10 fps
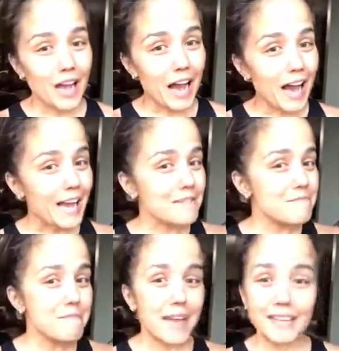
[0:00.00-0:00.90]
I
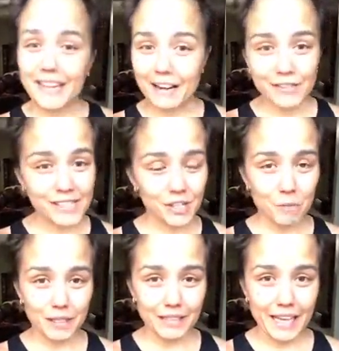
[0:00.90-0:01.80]
made it every single
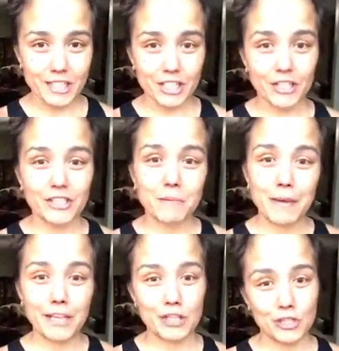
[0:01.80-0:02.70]
month last year to
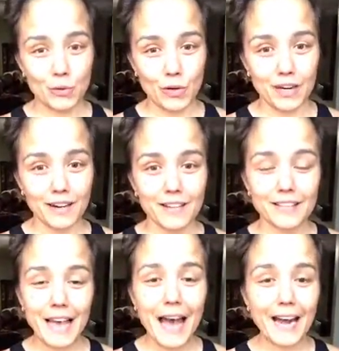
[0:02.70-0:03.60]
make sure
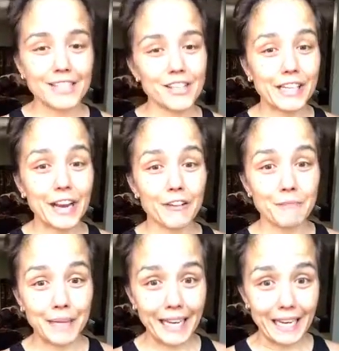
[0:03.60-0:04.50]
that I took care of
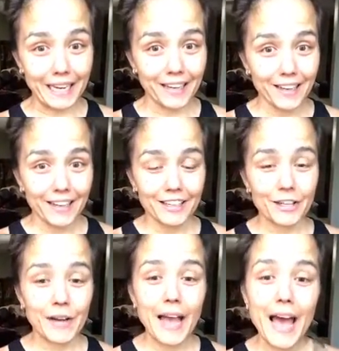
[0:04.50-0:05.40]
me.
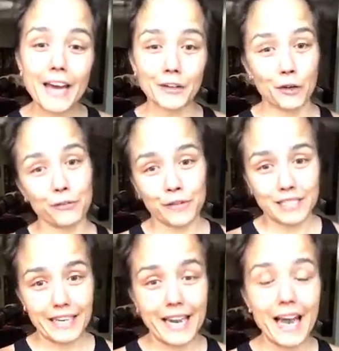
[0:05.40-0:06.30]
I had a
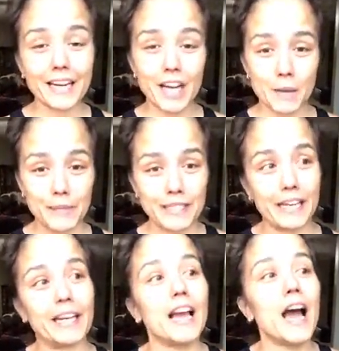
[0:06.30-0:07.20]
girlfriend date, I had a hubby
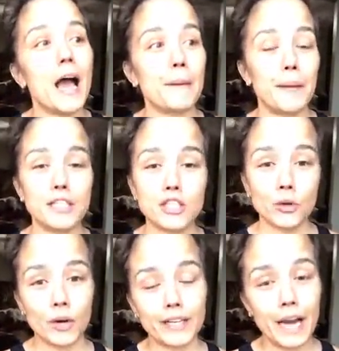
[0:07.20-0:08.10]
date, I made
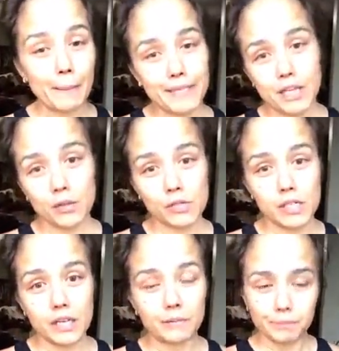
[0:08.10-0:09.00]
sure I got my toes
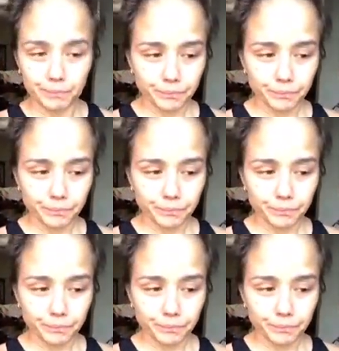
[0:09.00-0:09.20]
done.